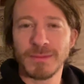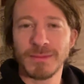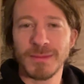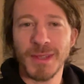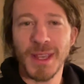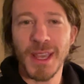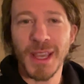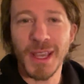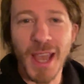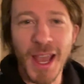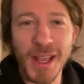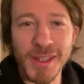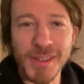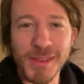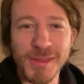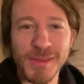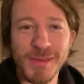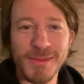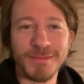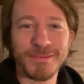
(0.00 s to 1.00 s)
Hey
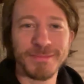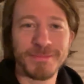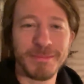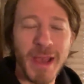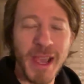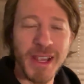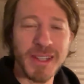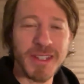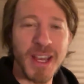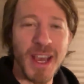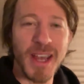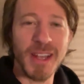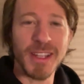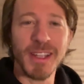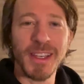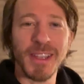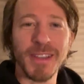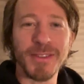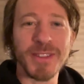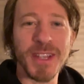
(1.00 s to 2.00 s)
guys, Mike
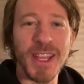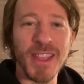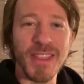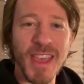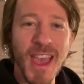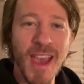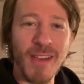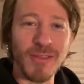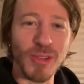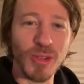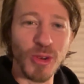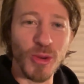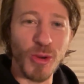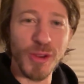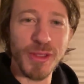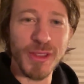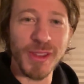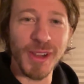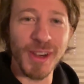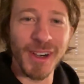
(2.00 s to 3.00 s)
Donehey of 10th Avenue
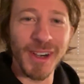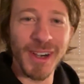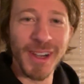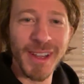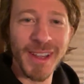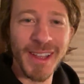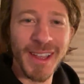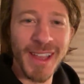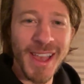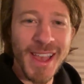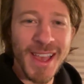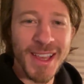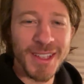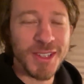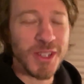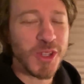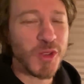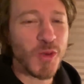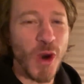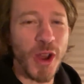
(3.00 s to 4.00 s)
North here.
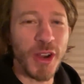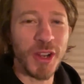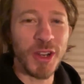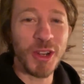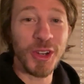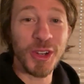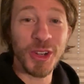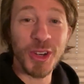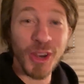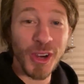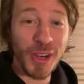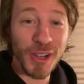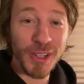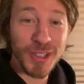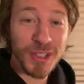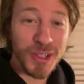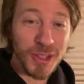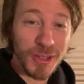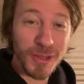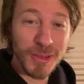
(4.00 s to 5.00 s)
Just wanted to
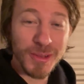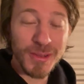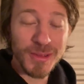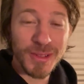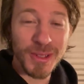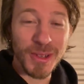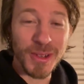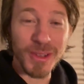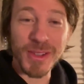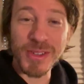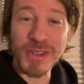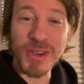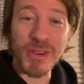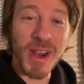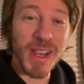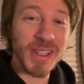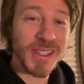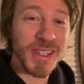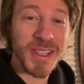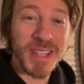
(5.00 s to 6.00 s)
encourage you during this
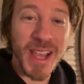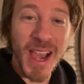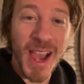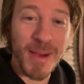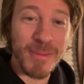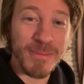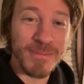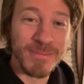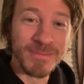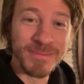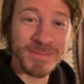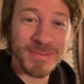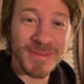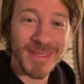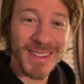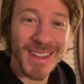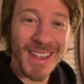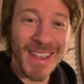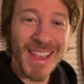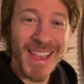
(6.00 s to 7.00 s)
crazy time,
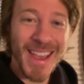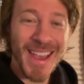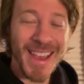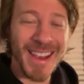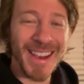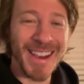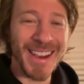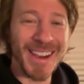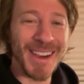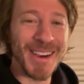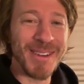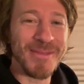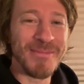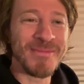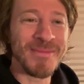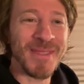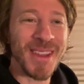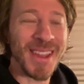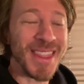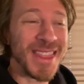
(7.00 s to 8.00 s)
um,
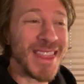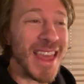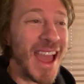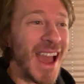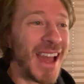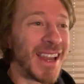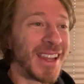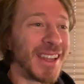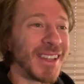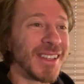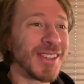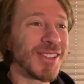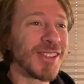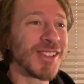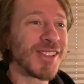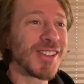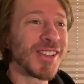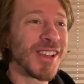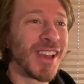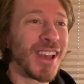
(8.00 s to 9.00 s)
and that
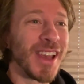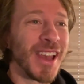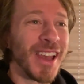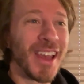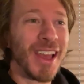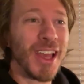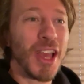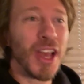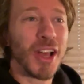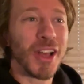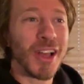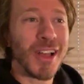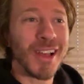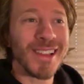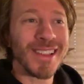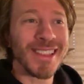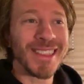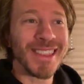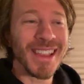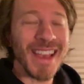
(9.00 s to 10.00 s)
is
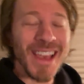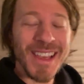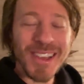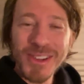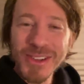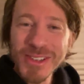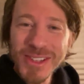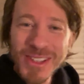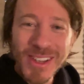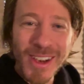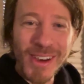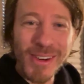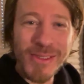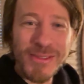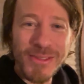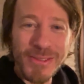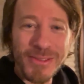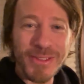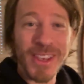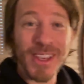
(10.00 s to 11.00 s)
let yourself
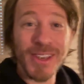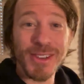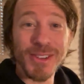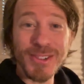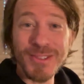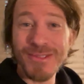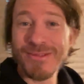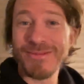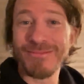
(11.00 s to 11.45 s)
feel,